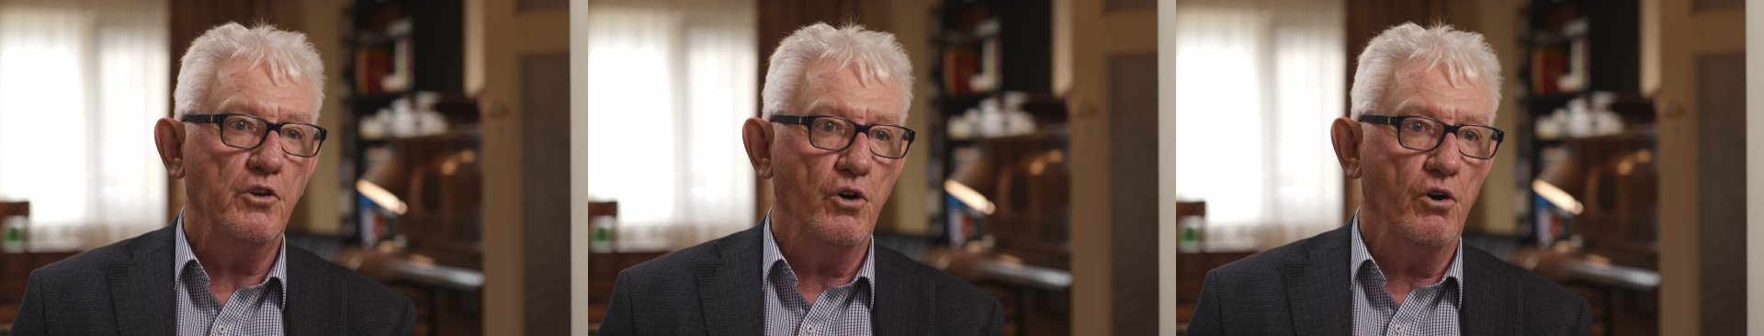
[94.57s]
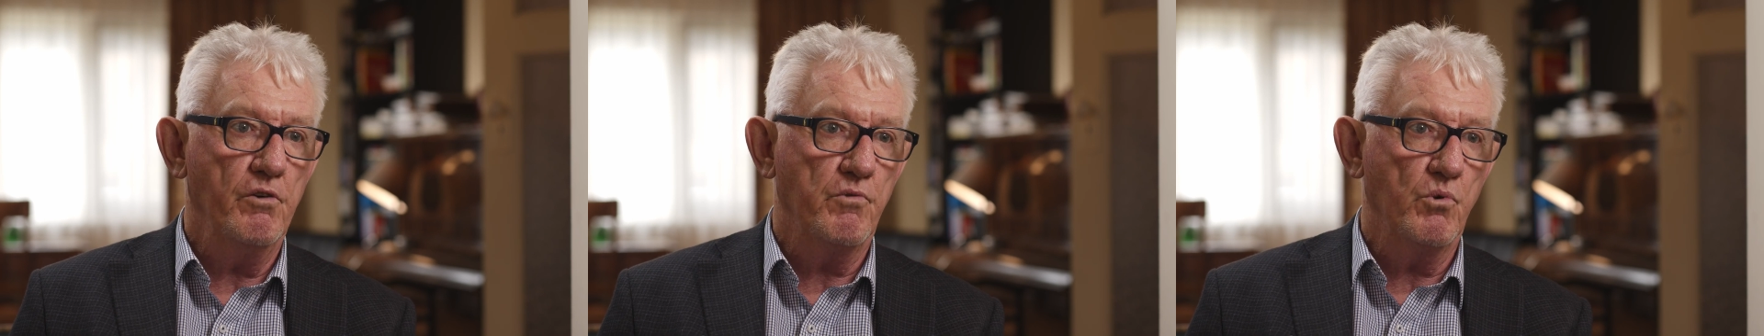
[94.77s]

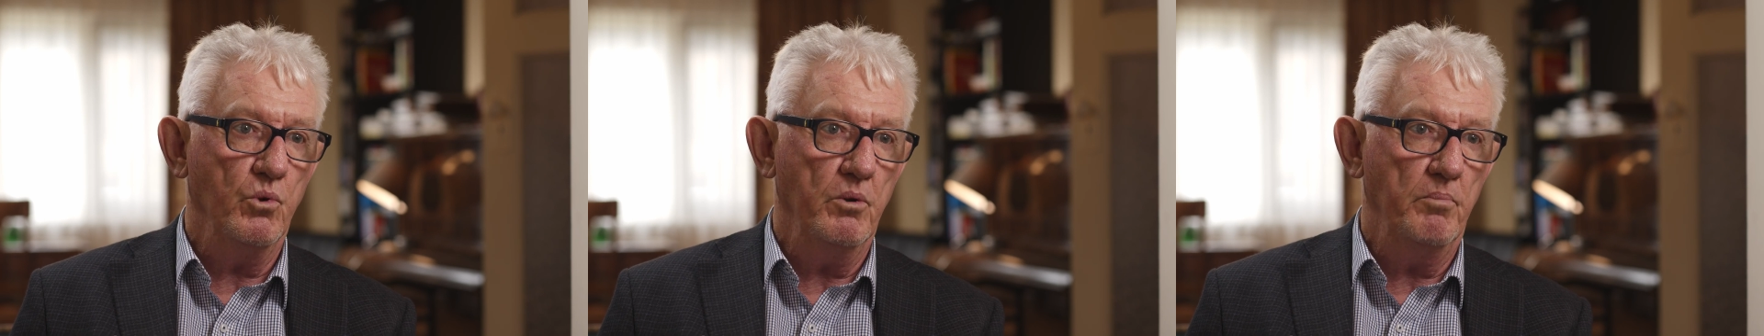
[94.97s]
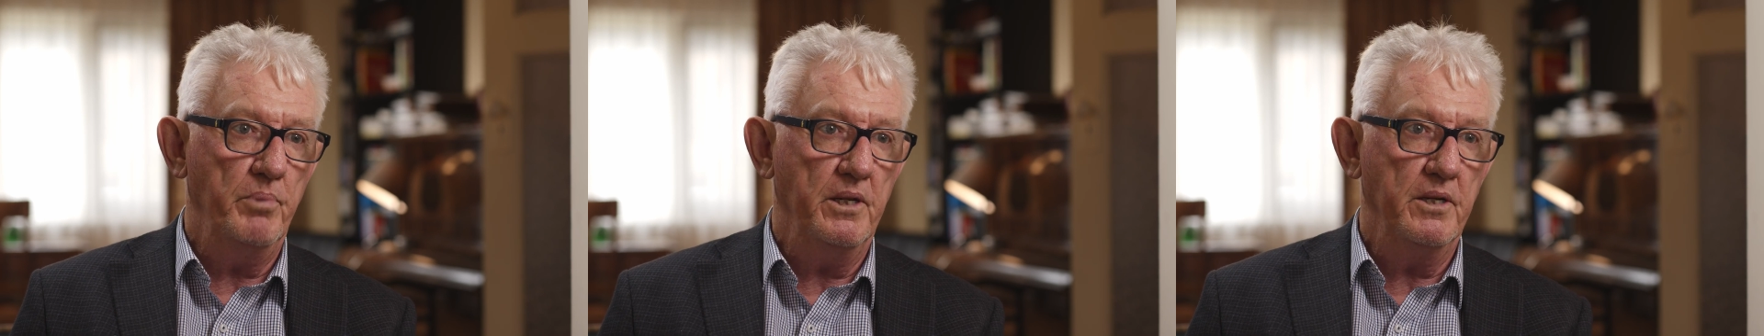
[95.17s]

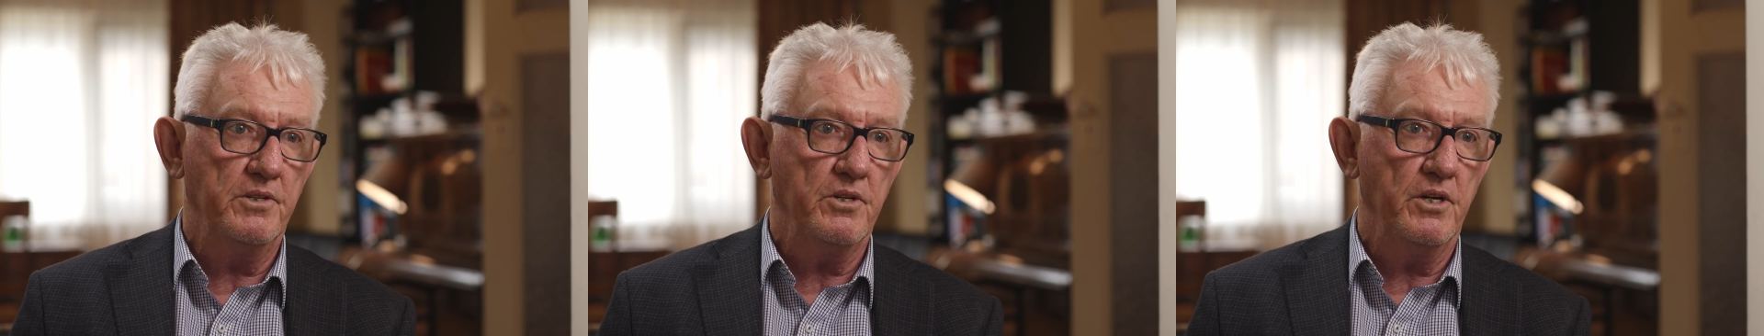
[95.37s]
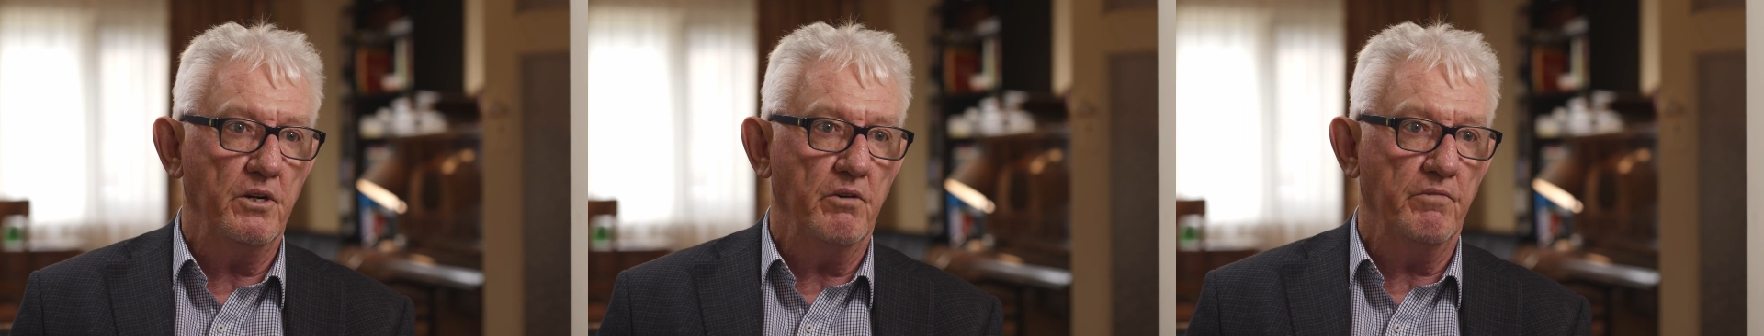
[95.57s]
overall
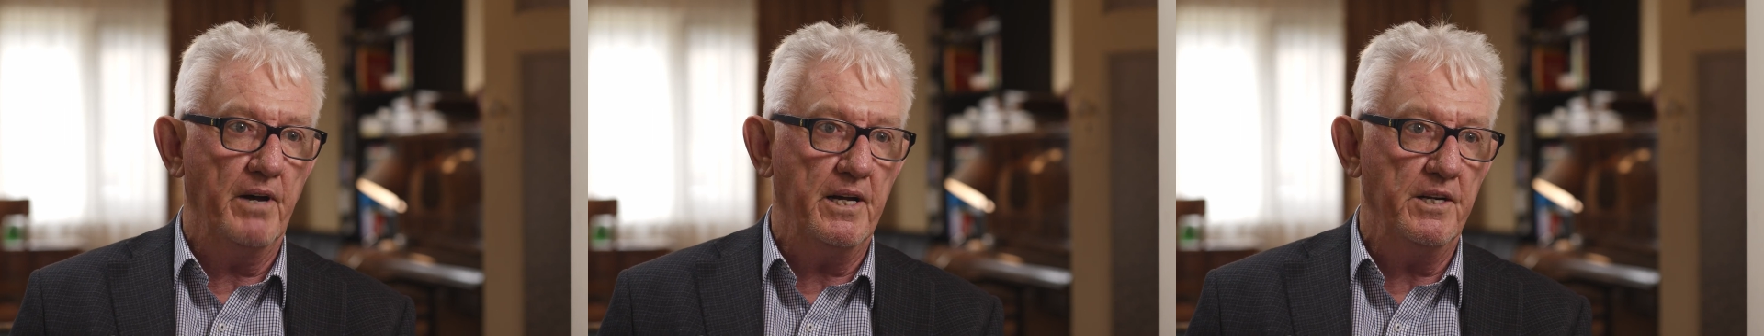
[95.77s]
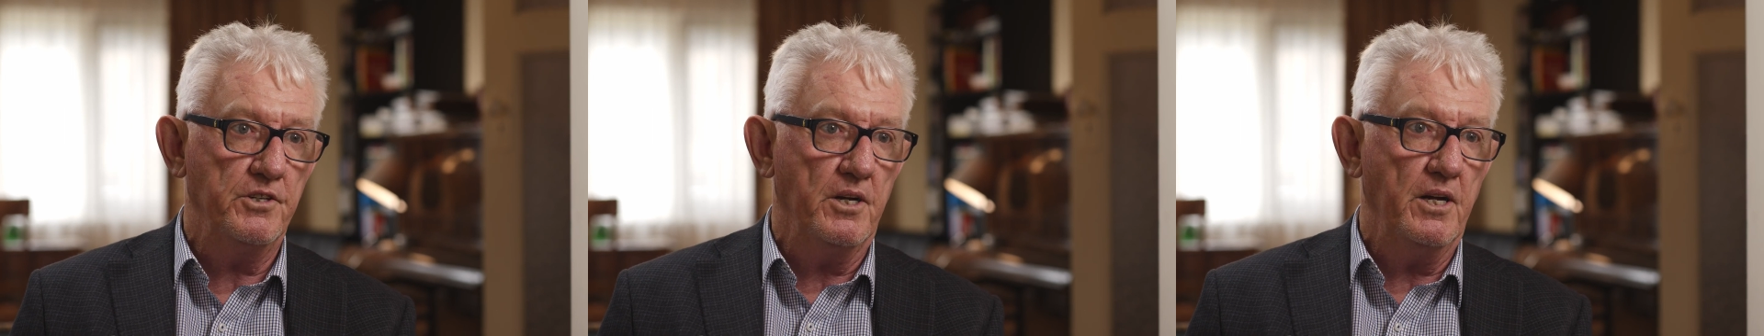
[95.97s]
ability of
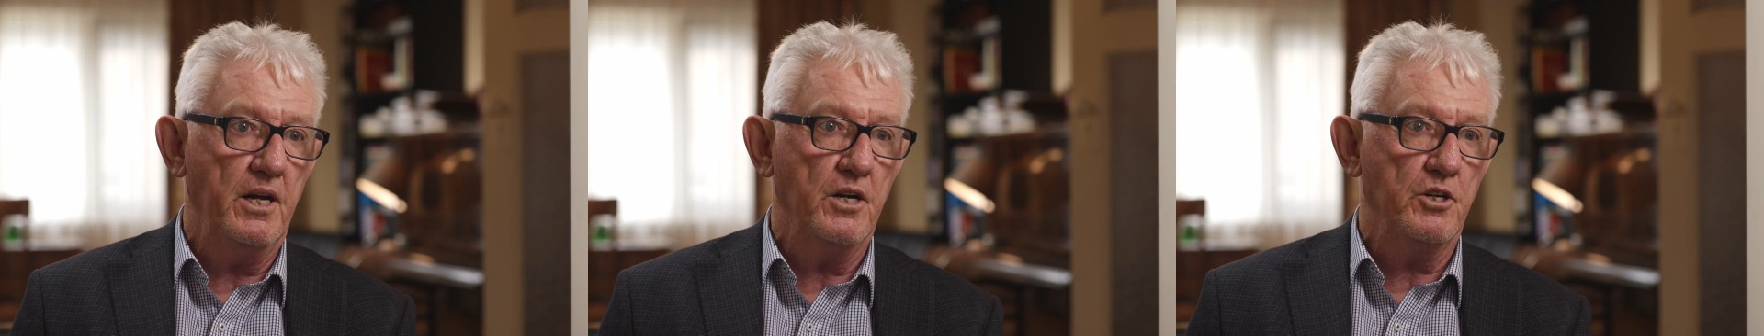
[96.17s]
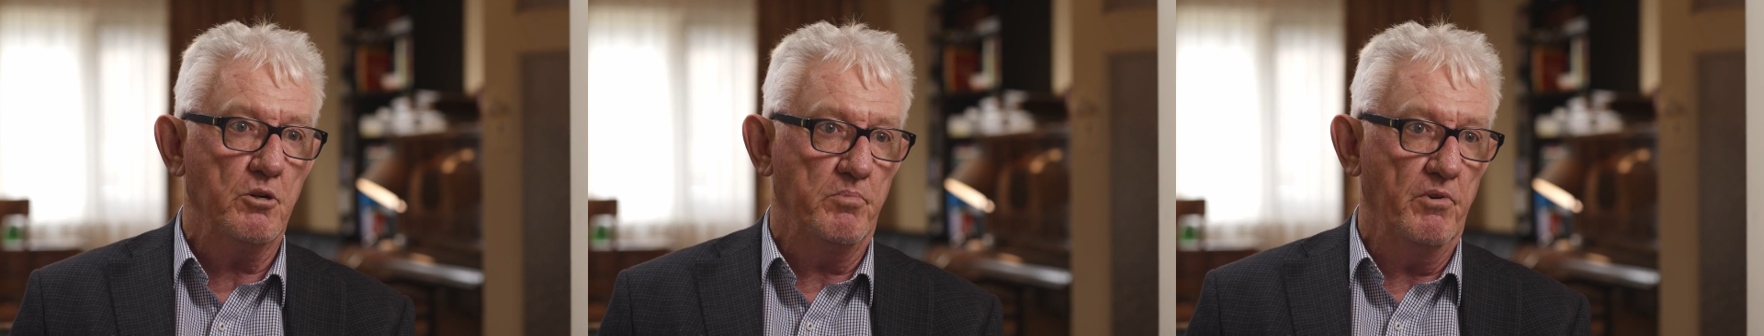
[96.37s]
aged
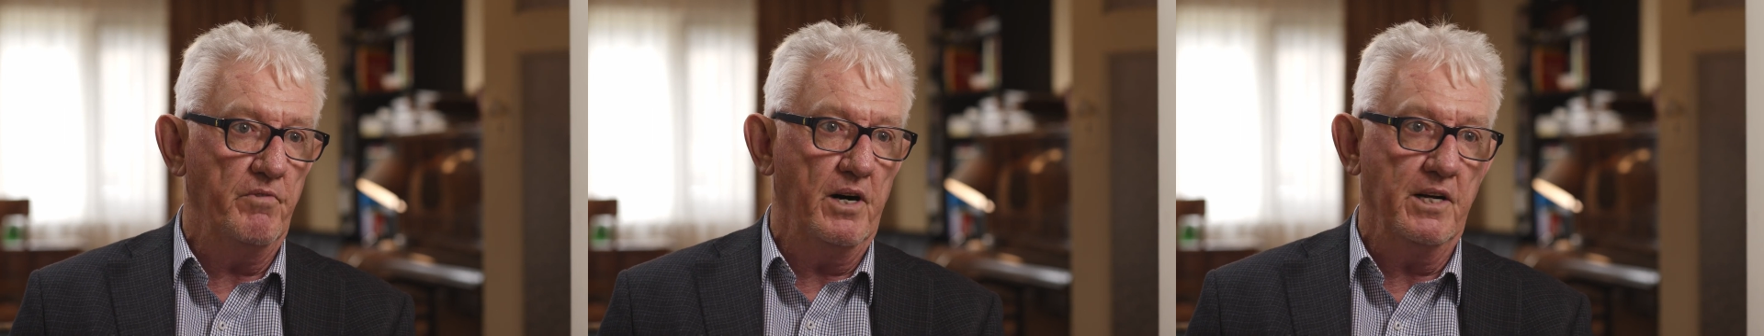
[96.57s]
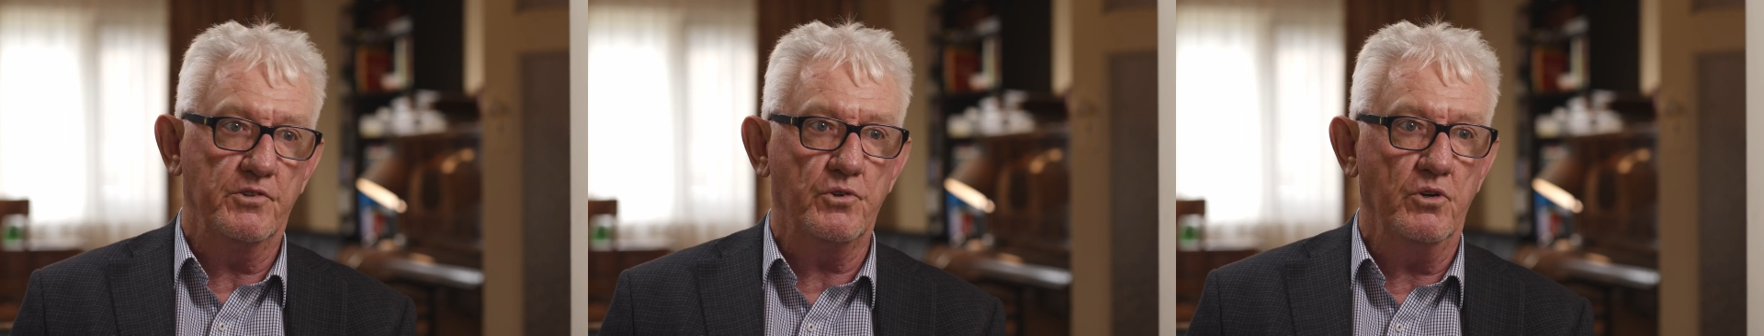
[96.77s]
care to provide